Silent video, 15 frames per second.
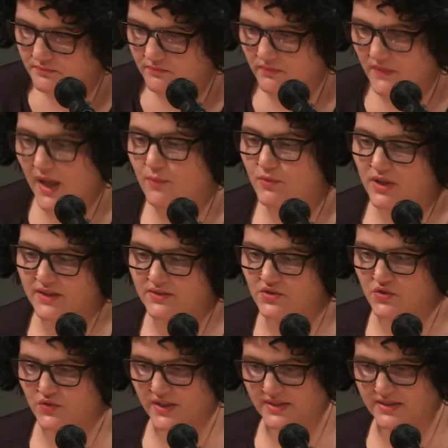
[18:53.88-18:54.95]
I would like to
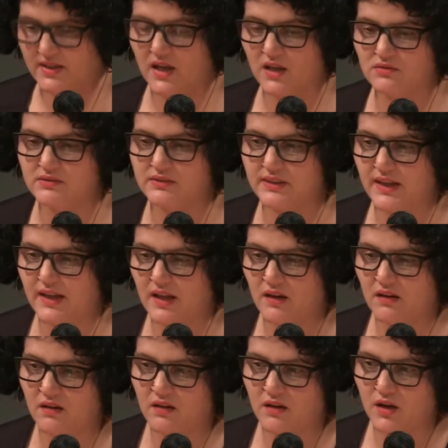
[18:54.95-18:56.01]
stress out
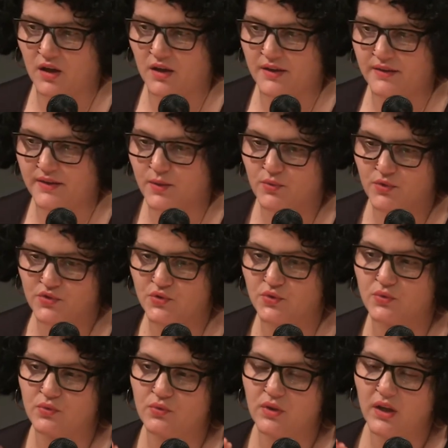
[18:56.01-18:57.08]
that there were
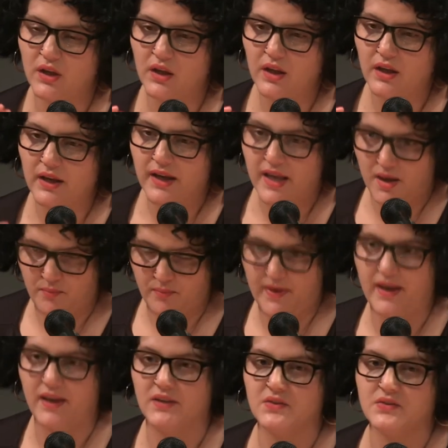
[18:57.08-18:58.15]
2
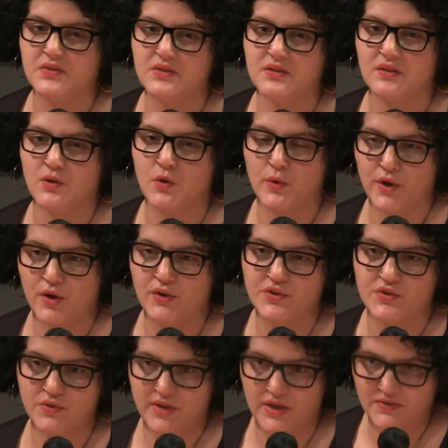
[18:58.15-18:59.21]
campaigns going on in
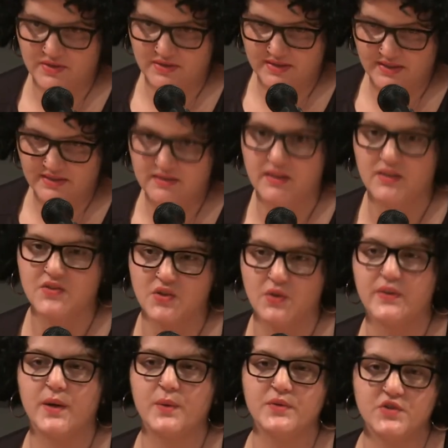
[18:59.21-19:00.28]
2016. So
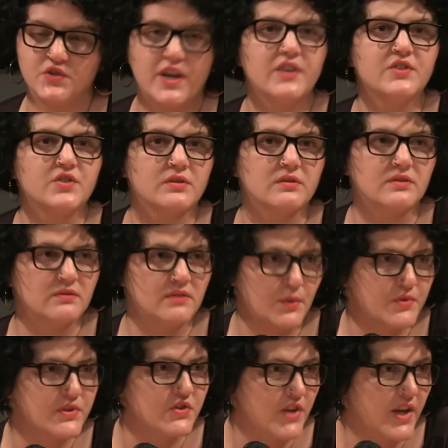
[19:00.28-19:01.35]
there was a
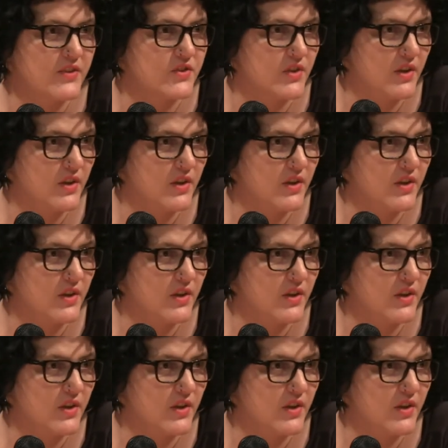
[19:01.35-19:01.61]
change in